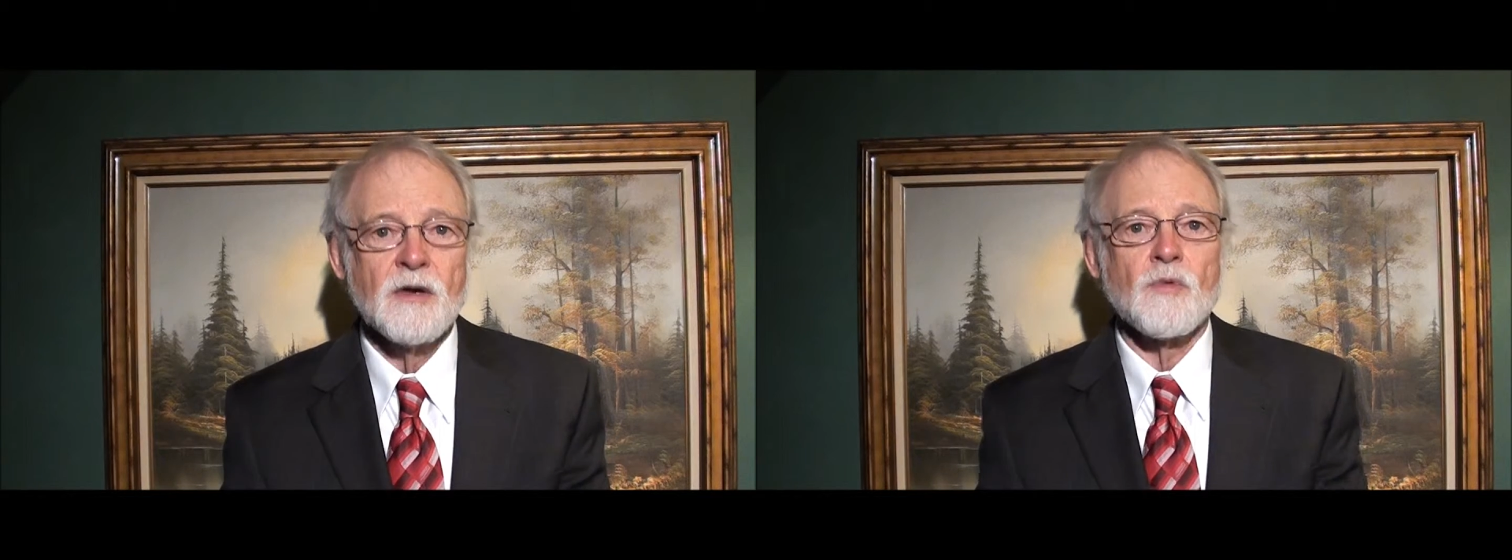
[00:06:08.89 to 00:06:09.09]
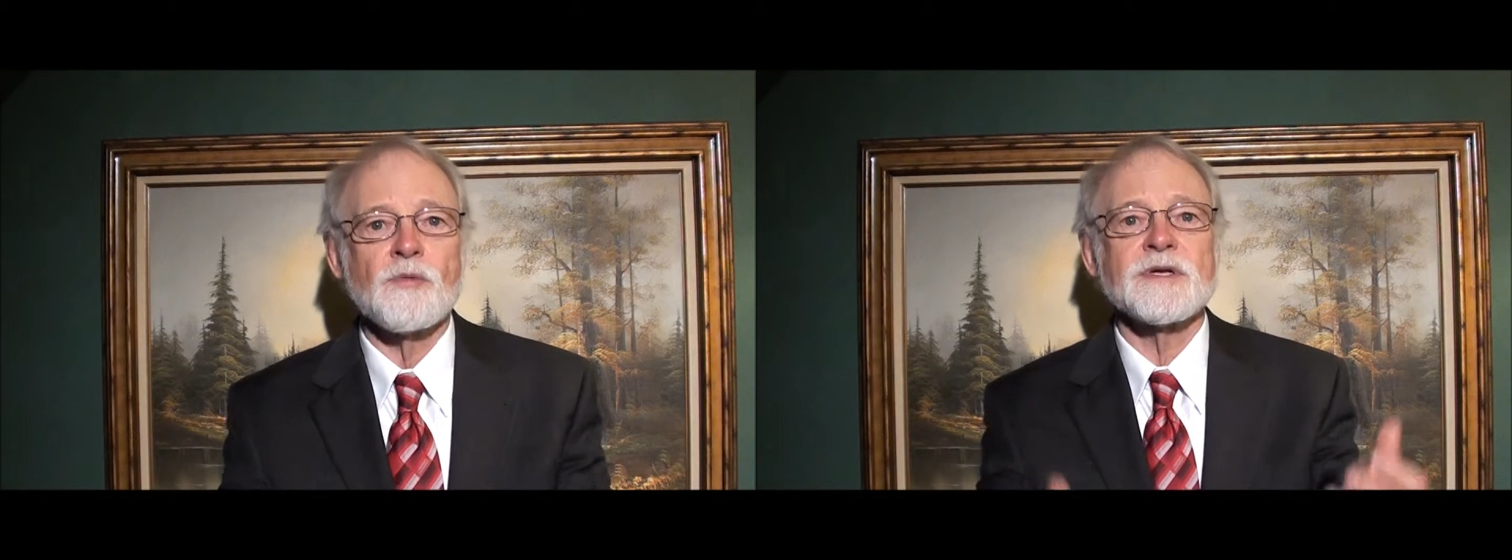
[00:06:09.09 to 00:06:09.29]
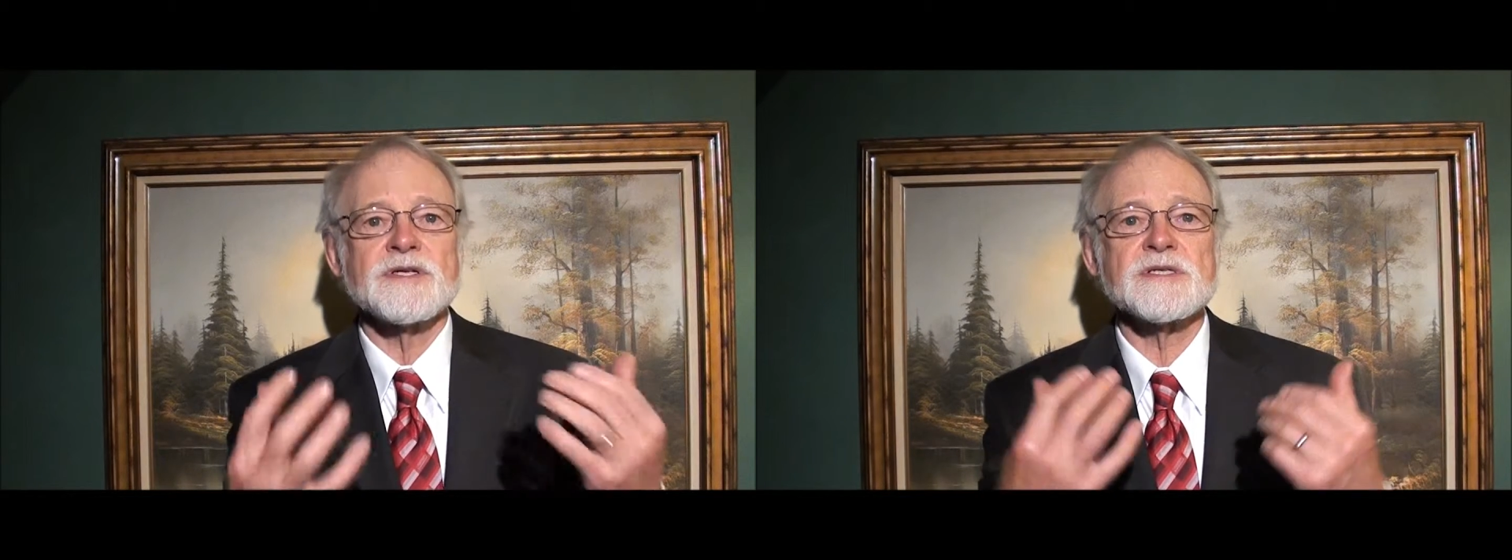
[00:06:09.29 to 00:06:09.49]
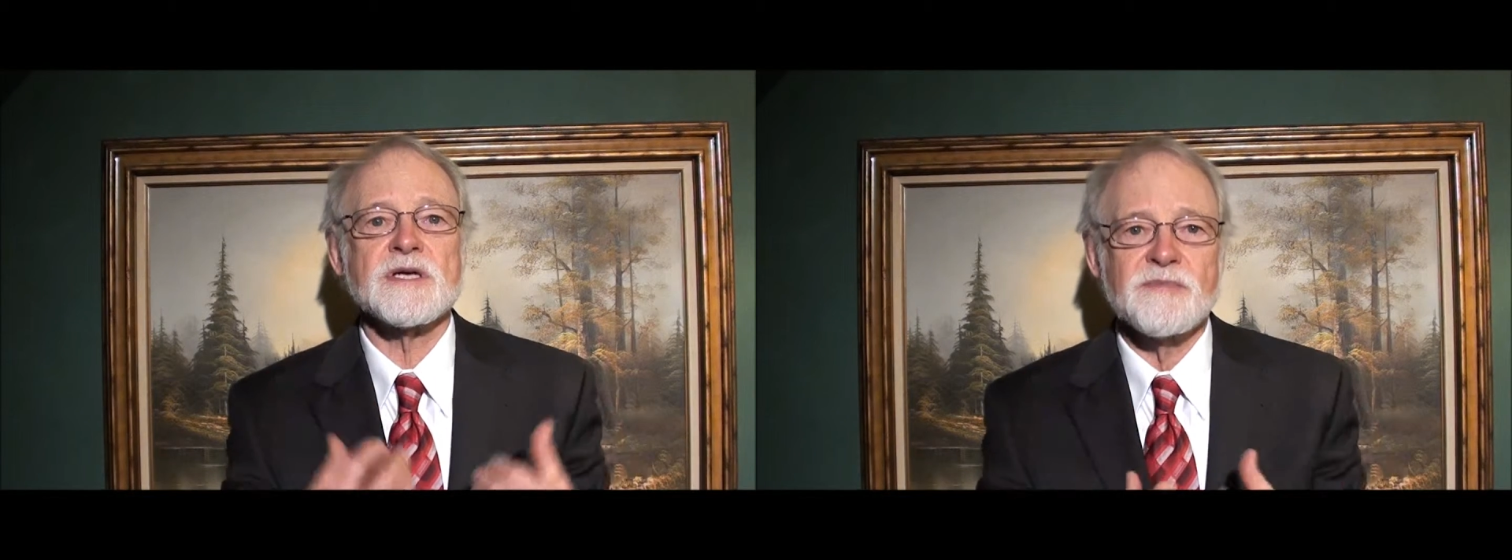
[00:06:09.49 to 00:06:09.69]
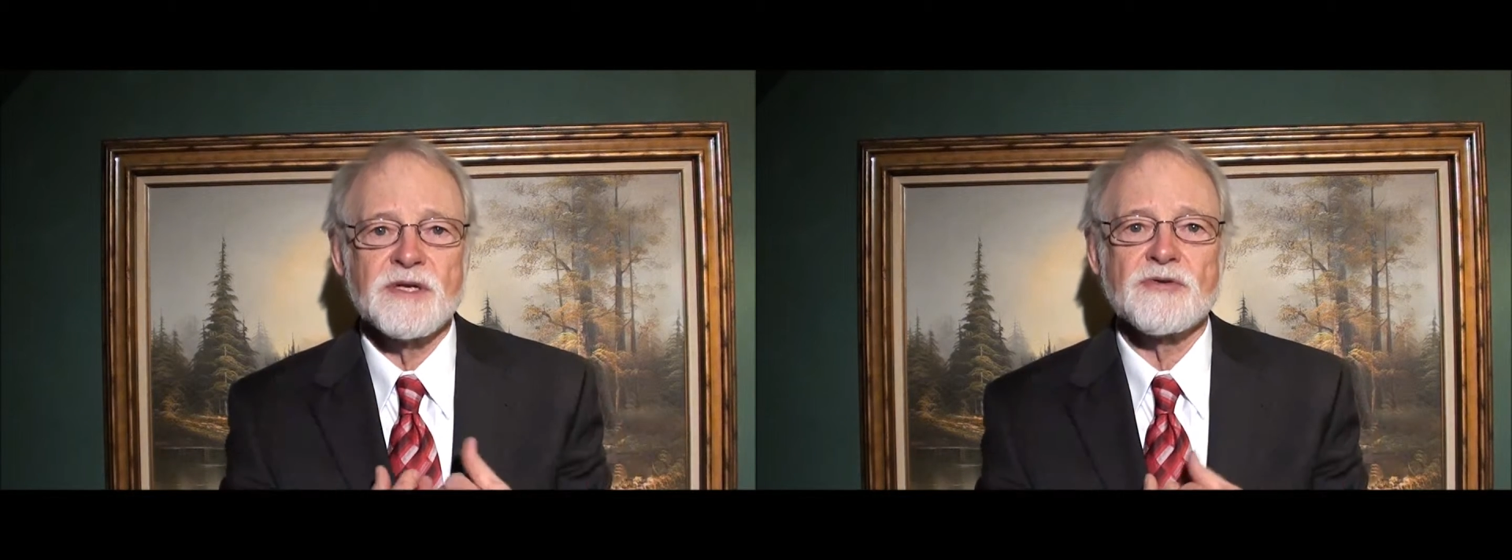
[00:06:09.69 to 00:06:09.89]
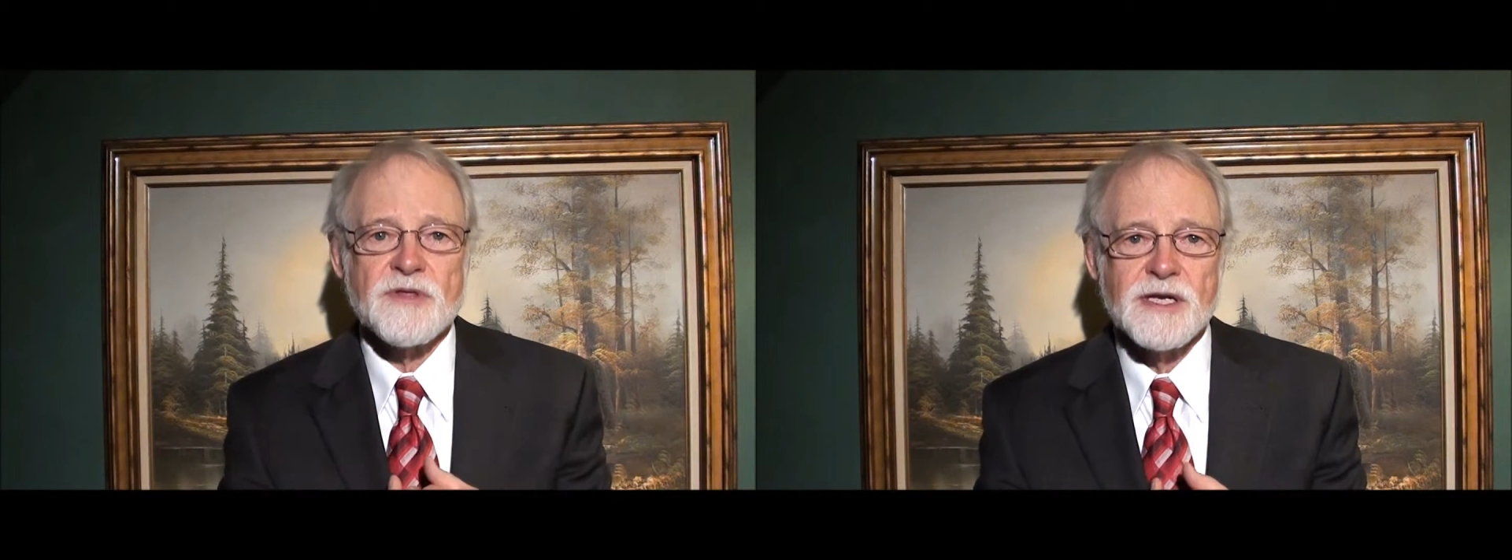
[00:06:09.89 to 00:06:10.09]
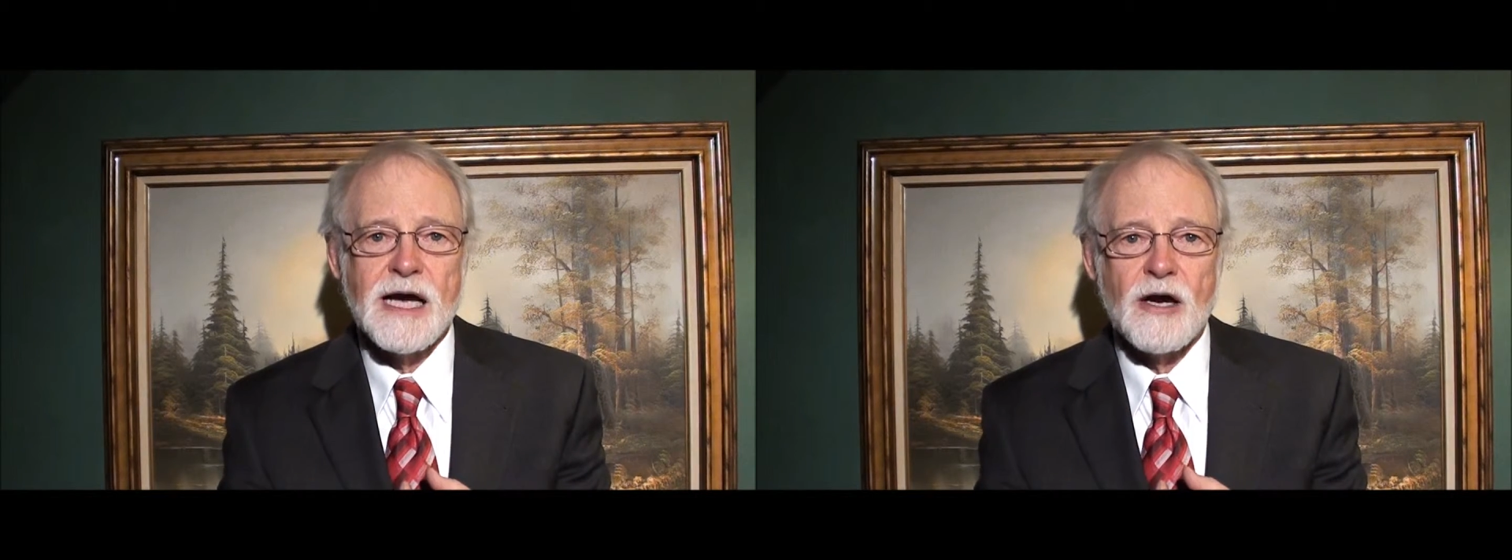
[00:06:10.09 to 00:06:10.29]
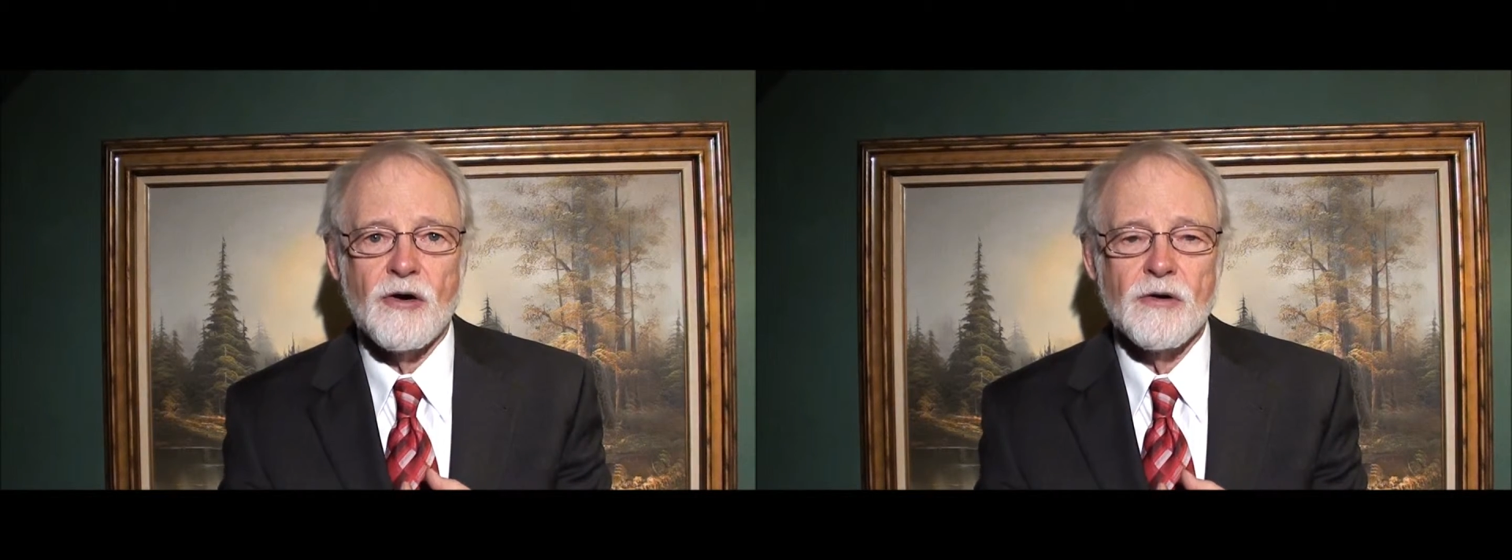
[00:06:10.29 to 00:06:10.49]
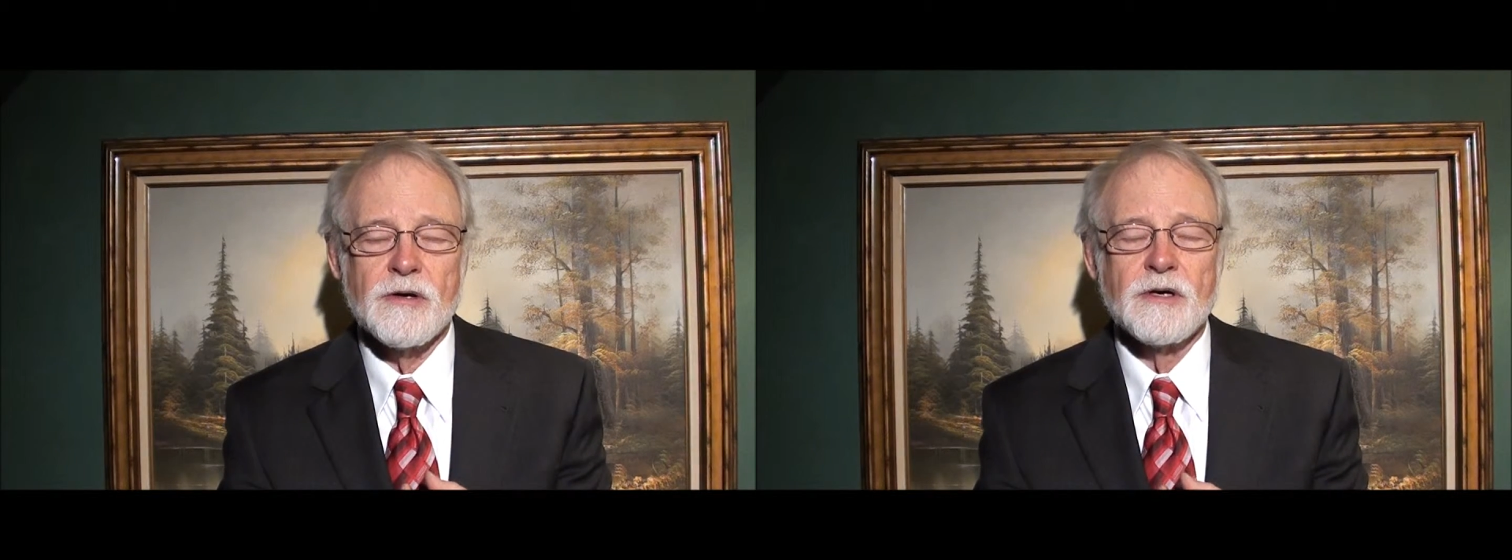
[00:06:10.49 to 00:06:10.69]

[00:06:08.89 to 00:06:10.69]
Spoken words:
where we just come into the now